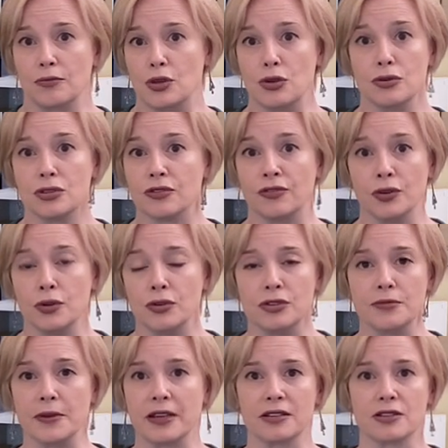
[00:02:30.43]
used
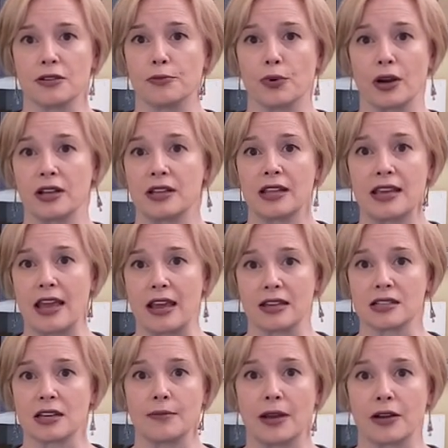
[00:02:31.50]
foods because they're broadly
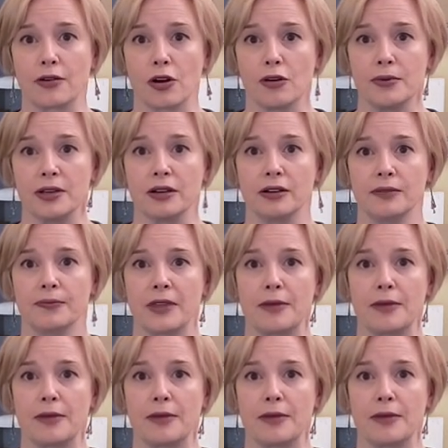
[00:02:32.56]
antimicrobial.